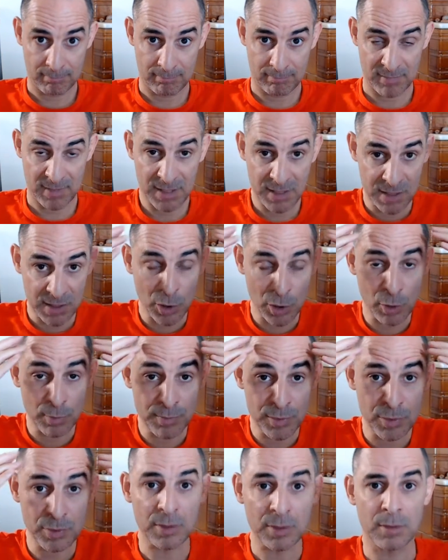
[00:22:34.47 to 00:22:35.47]
This is a
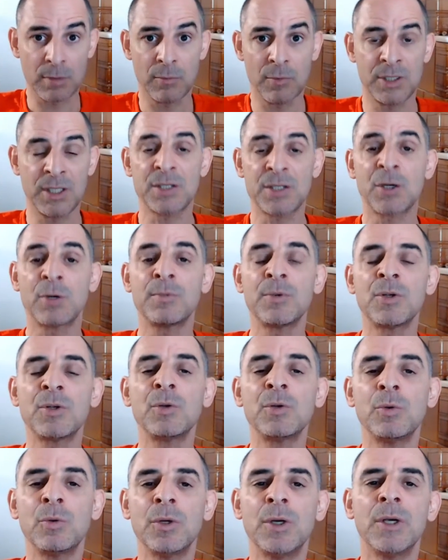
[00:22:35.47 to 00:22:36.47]
computer. What does a computer
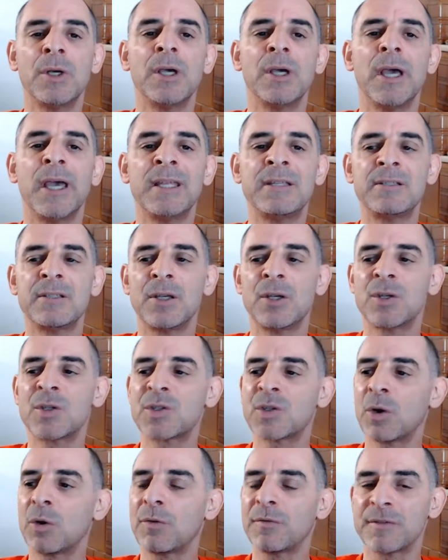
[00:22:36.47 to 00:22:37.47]
do? It
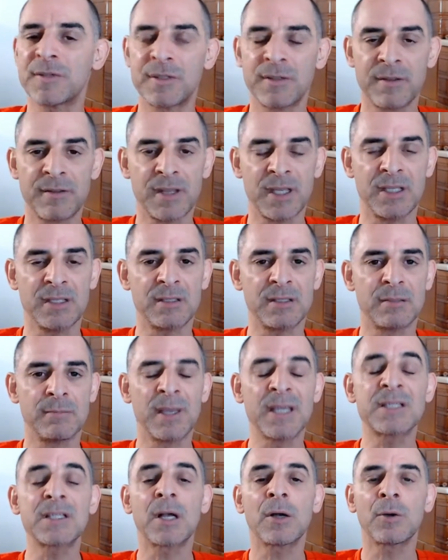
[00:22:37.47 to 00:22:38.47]
solves things,
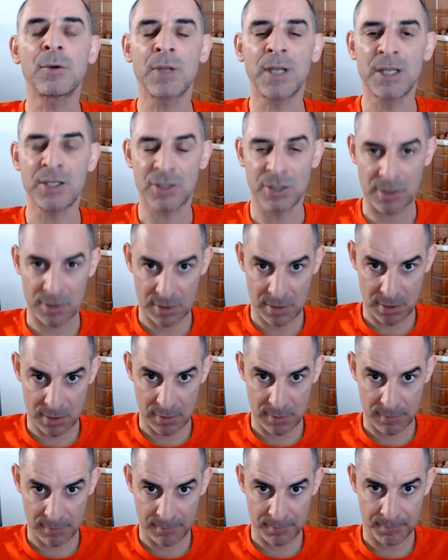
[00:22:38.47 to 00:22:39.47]
makes calculations.
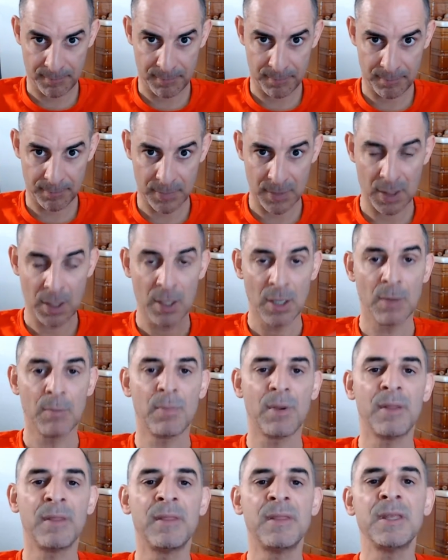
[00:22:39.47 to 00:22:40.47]

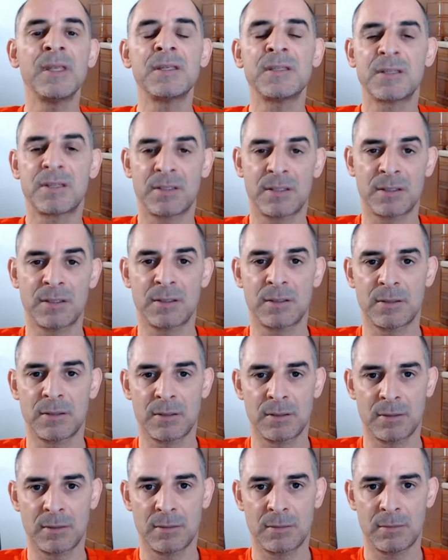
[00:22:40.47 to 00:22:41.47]
But this
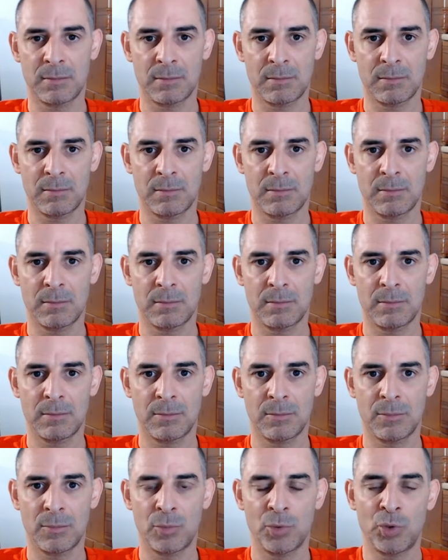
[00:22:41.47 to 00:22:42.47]

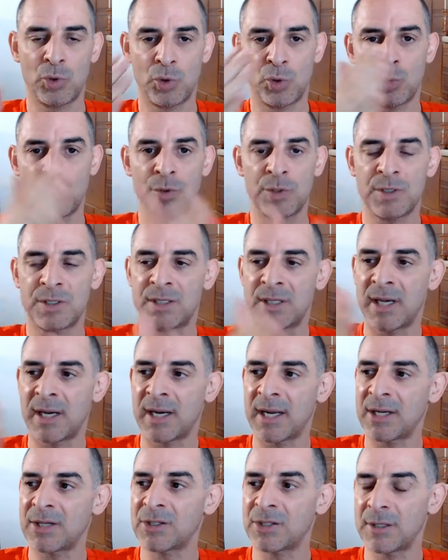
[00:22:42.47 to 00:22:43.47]
chooses
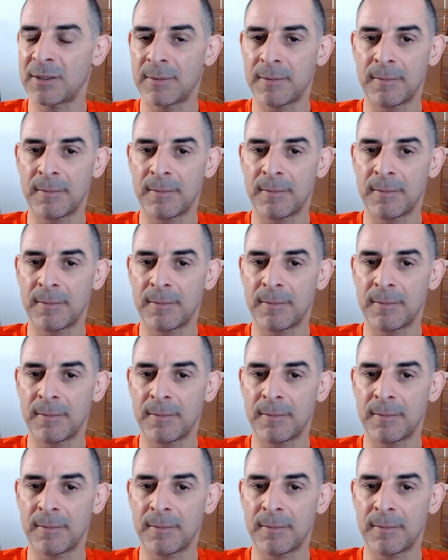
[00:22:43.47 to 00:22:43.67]
direction.